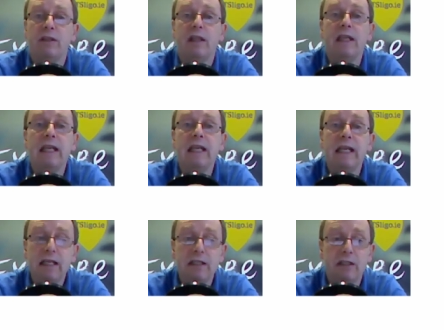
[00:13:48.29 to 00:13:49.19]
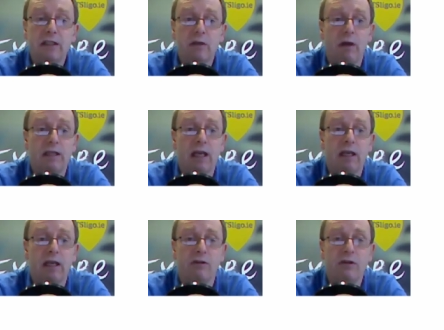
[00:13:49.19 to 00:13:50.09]
that it is quite
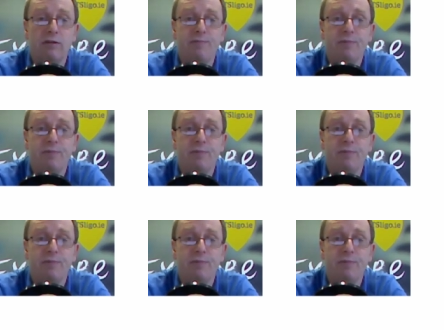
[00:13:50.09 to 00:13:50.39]
accurate.